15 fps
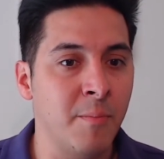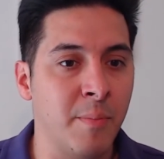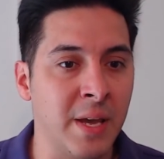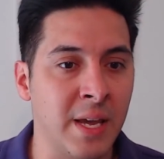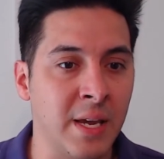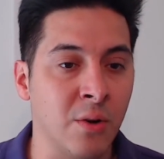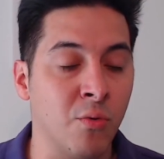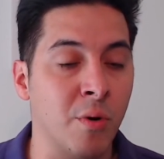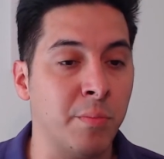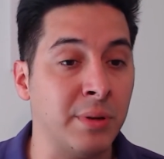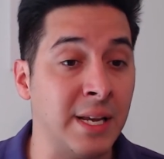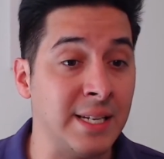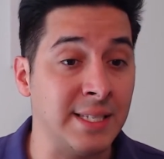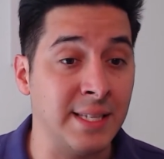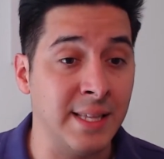being
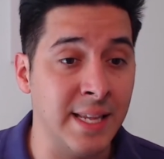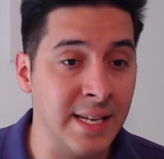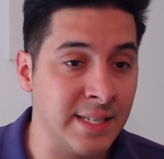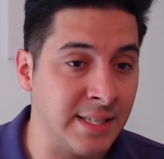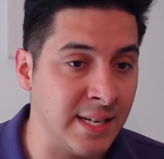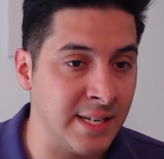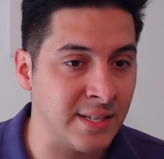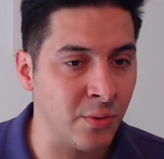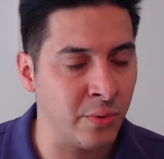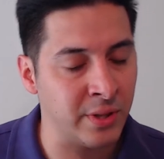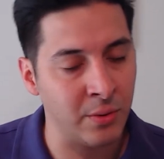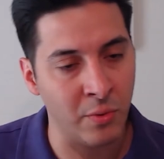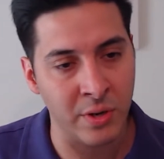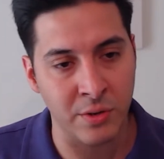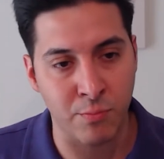replaced this
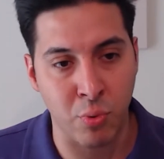season when